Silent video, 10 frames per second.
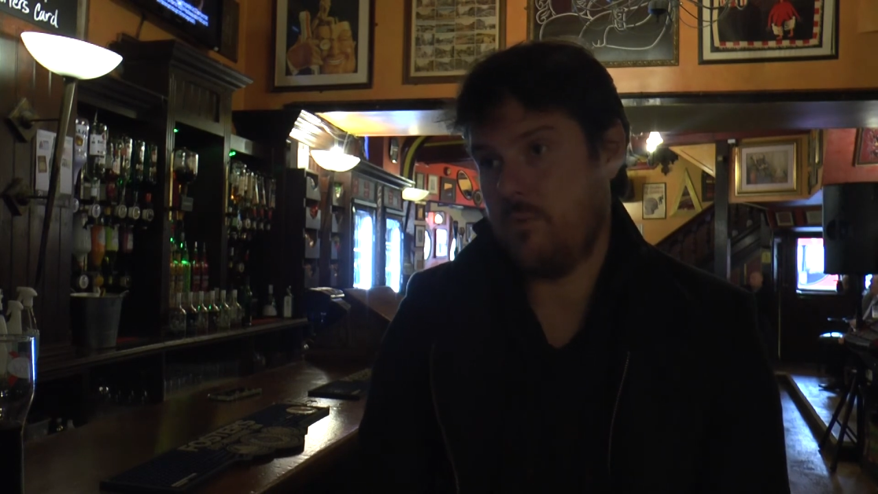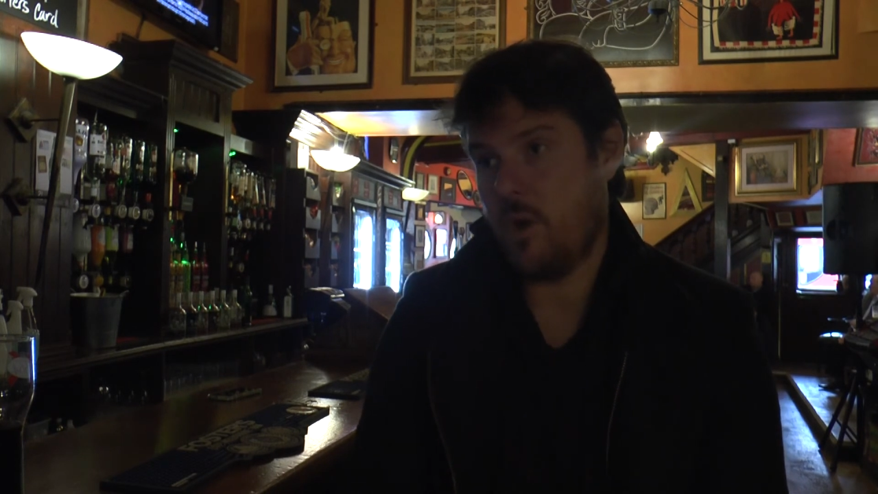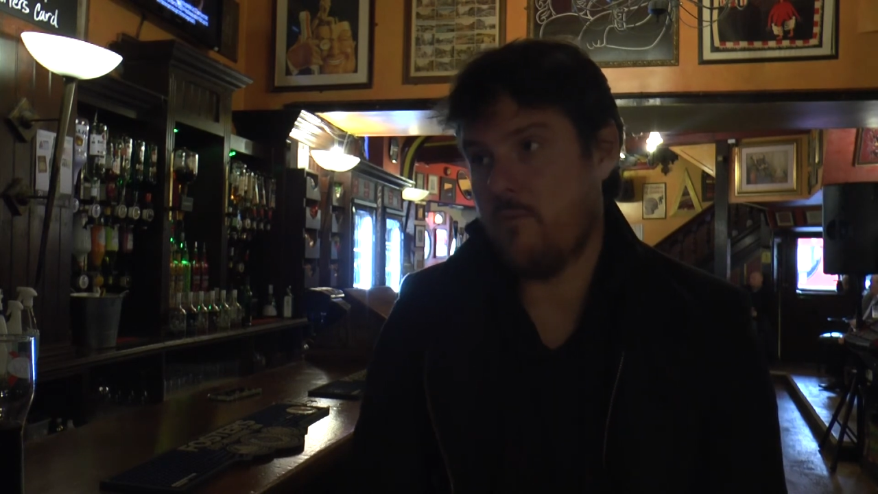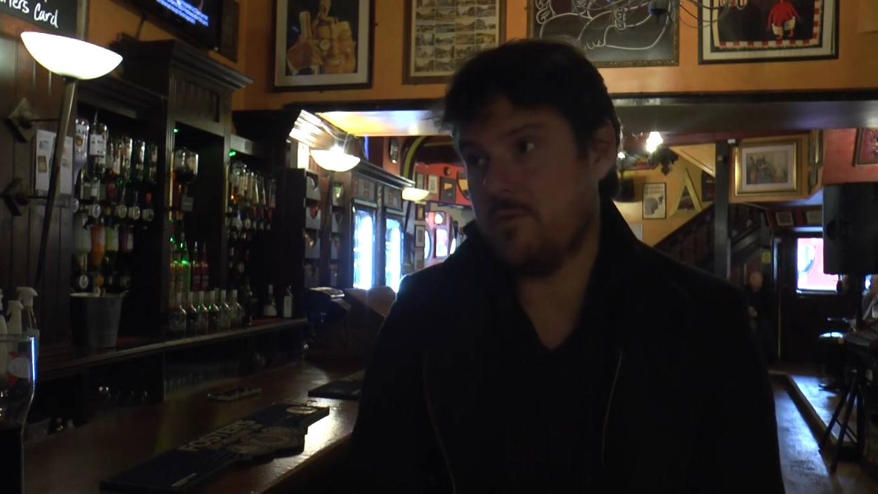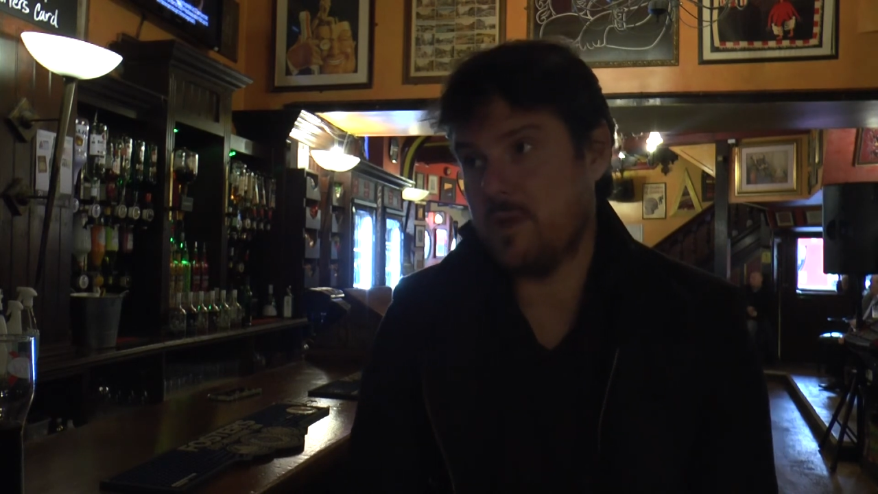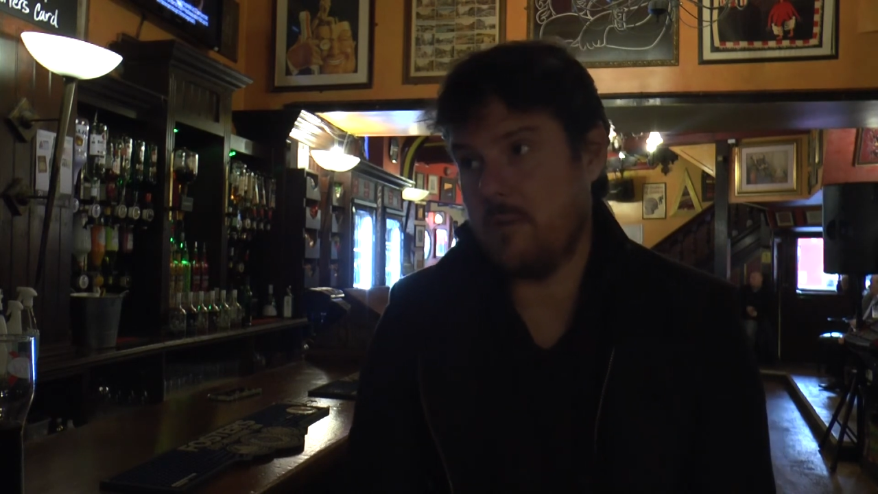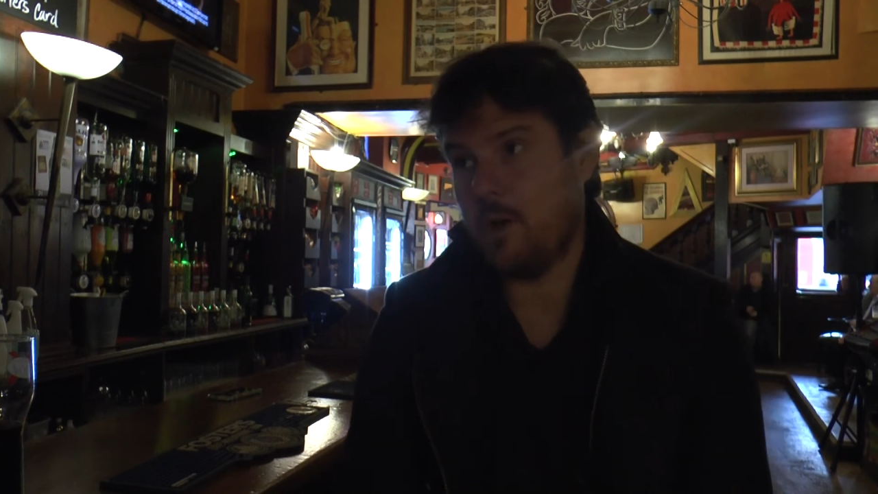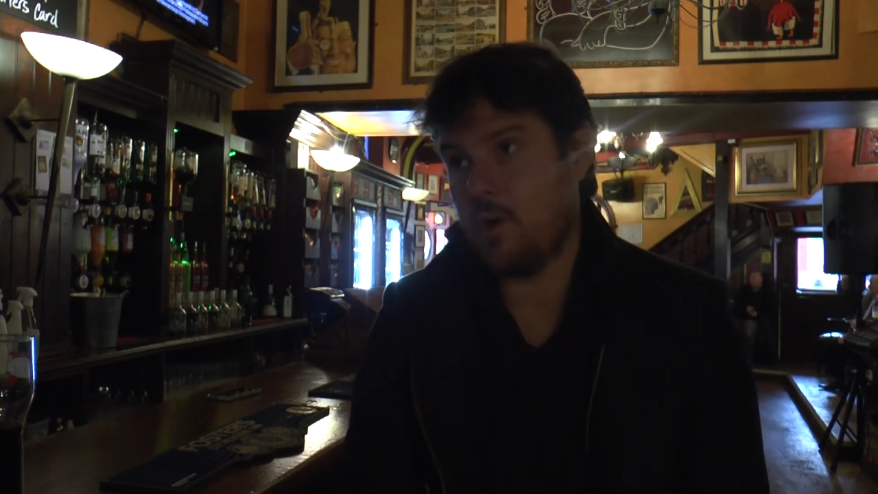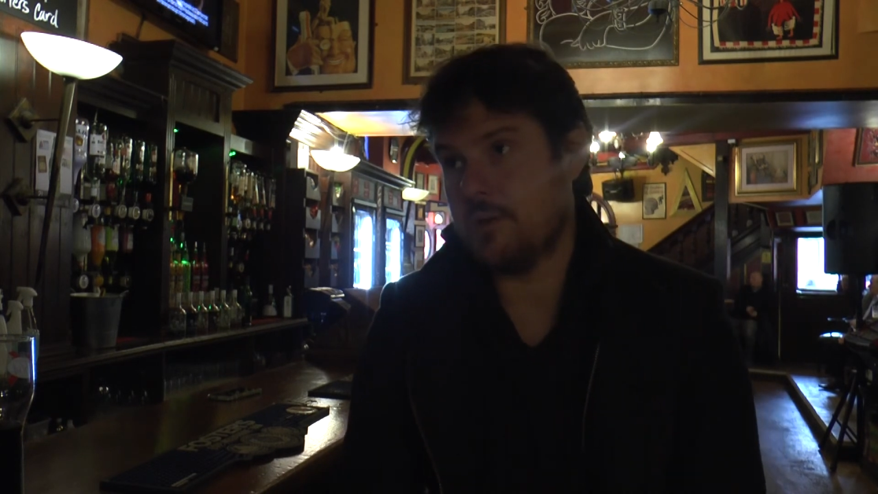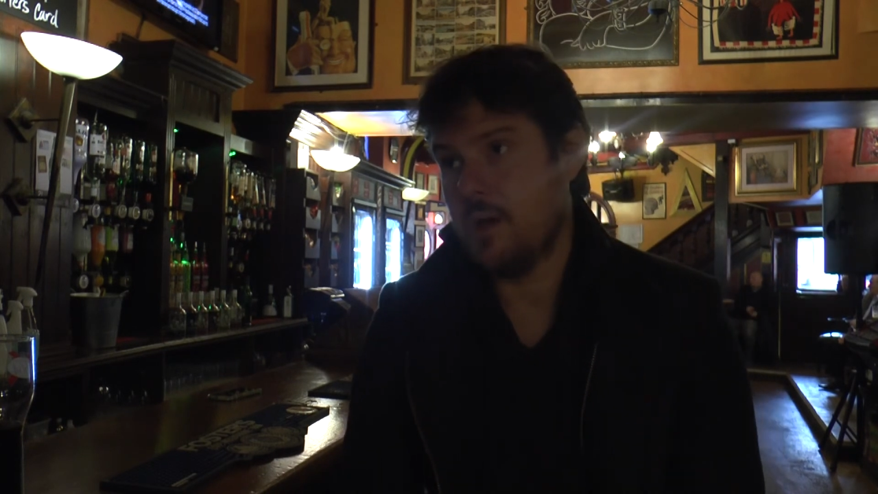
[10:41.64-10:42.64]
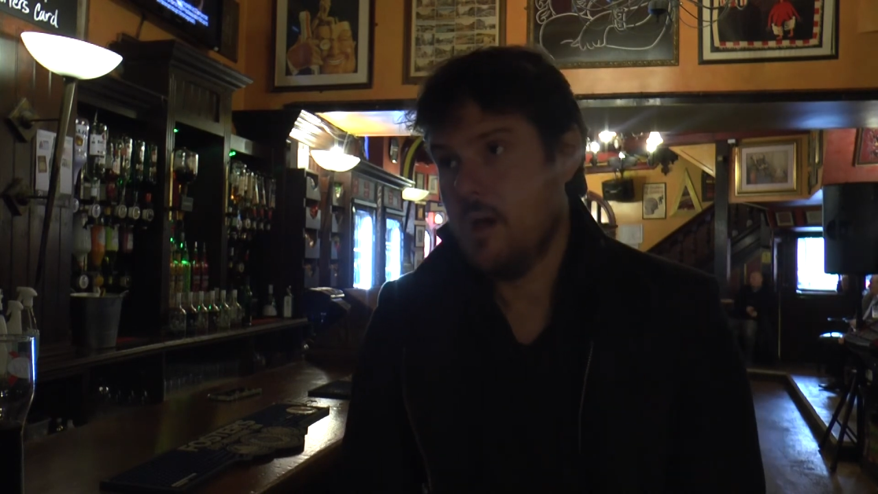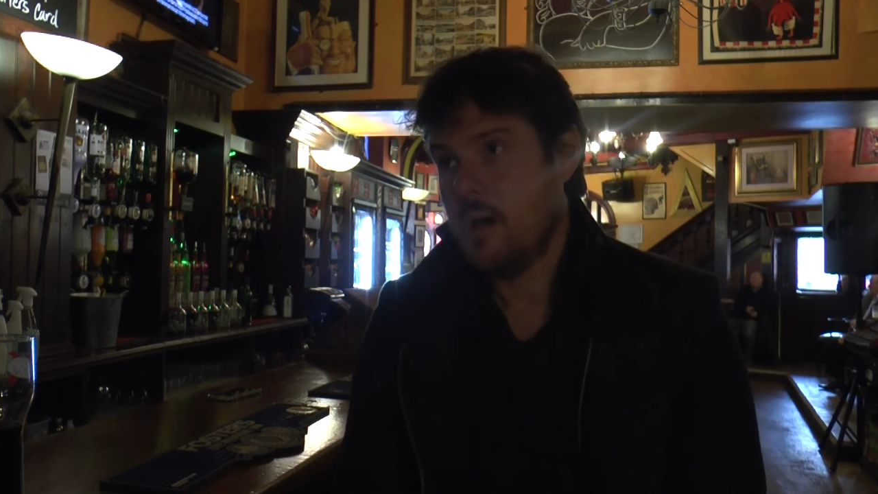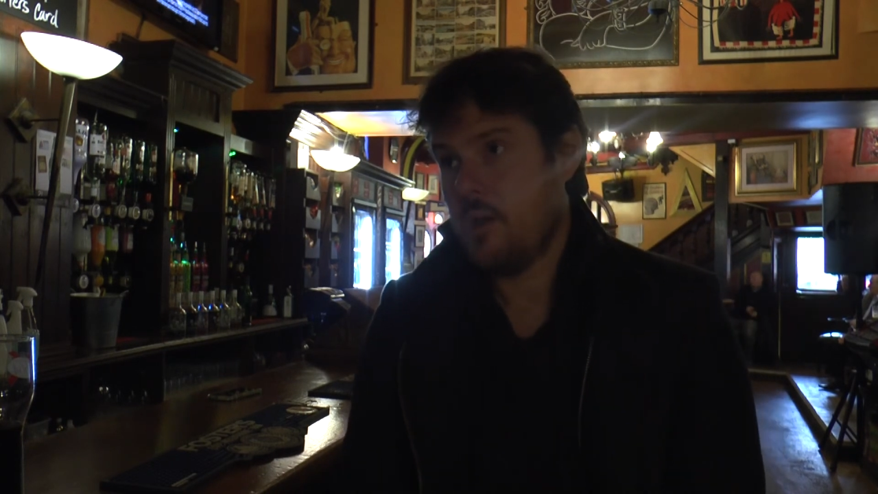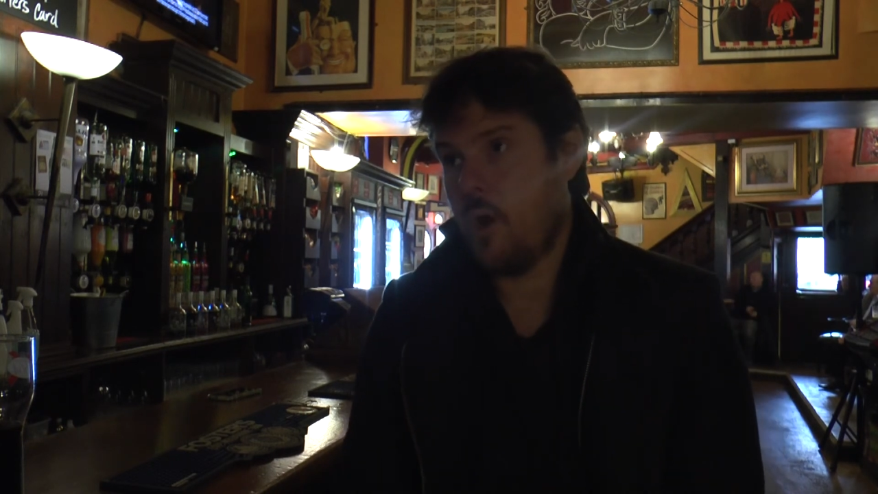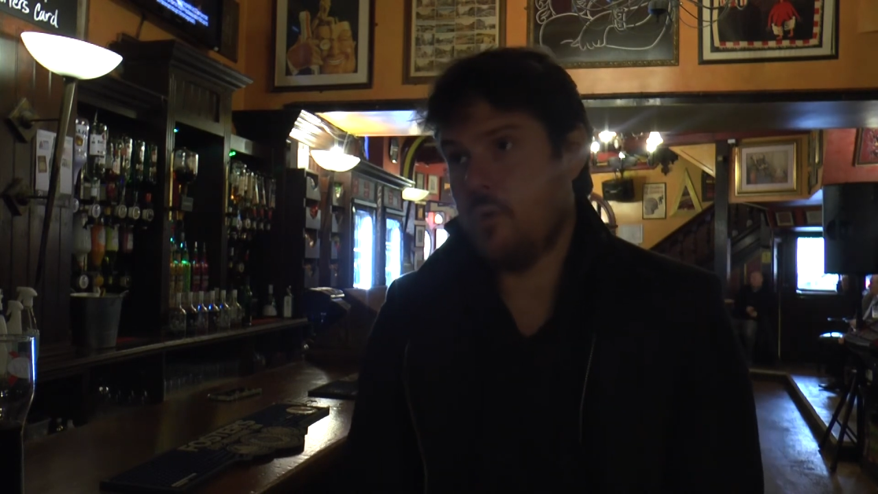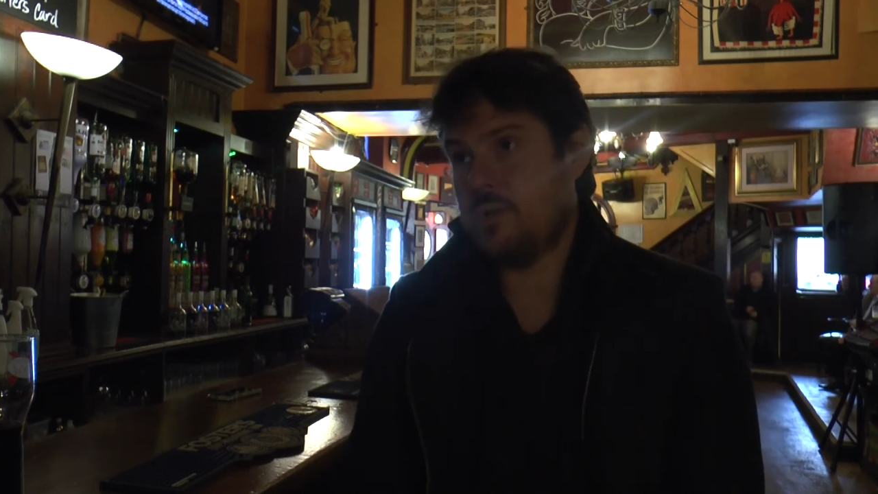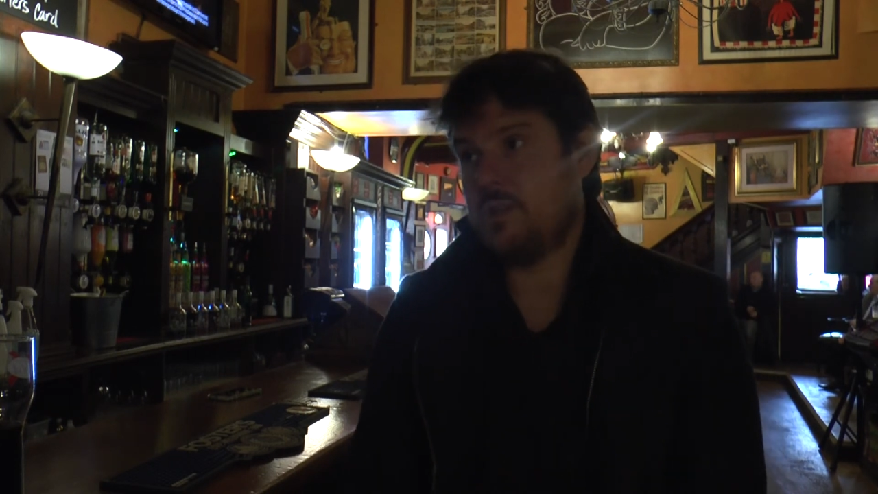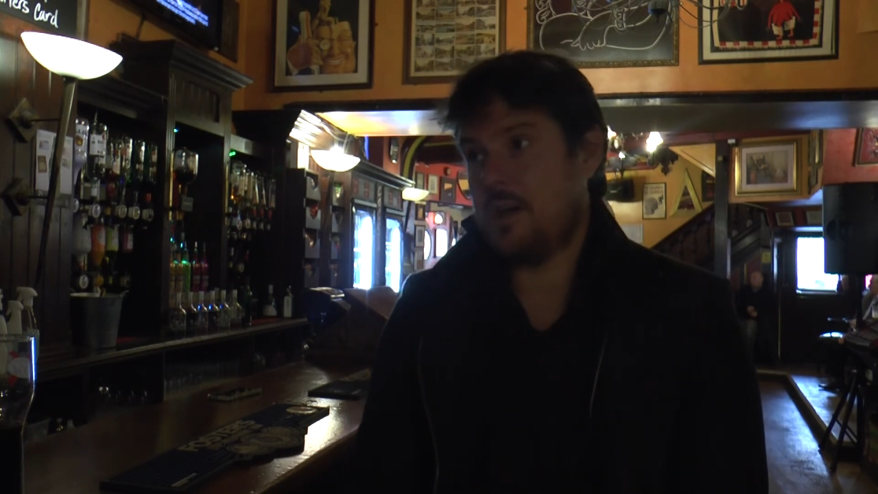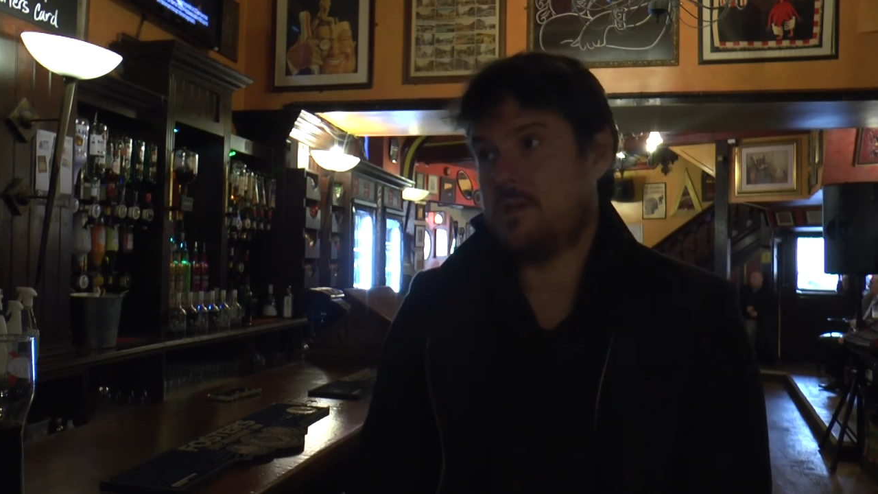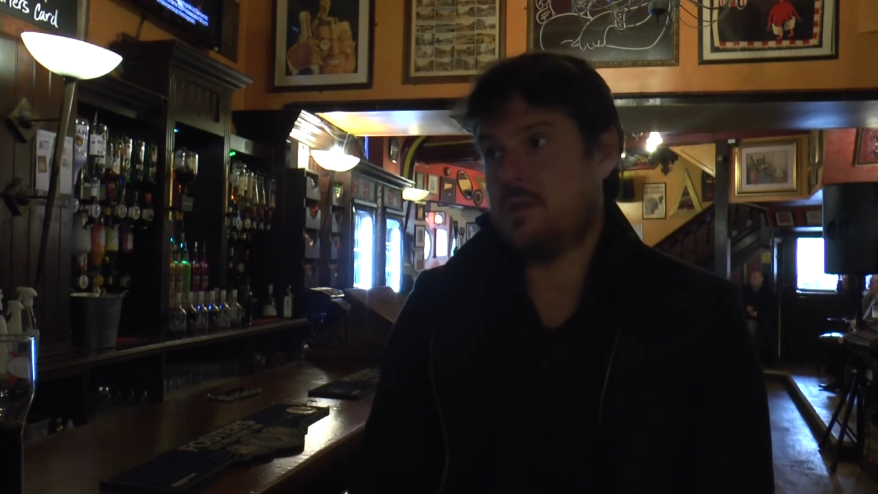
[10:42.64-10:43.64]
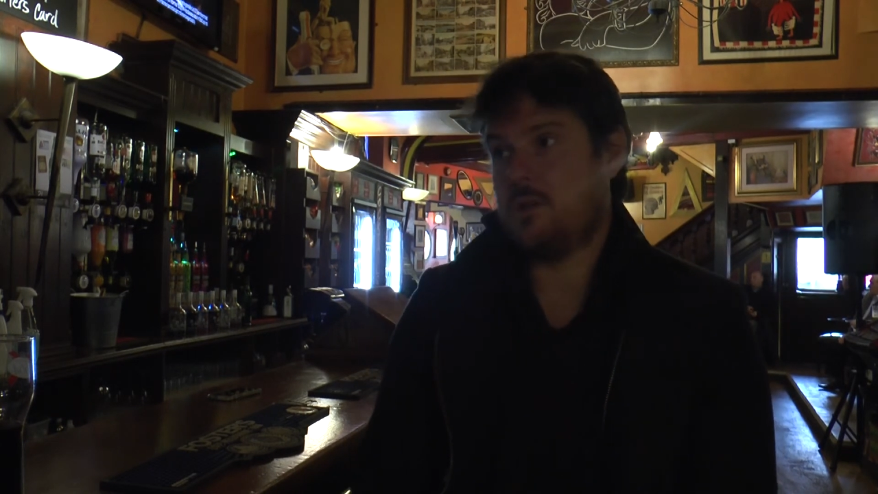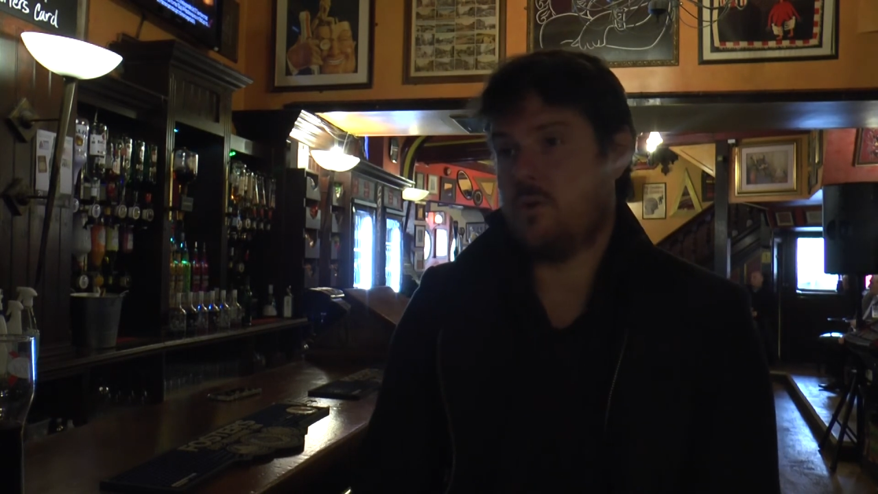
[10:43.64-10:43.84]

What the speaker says: Obviously, because I would suggest that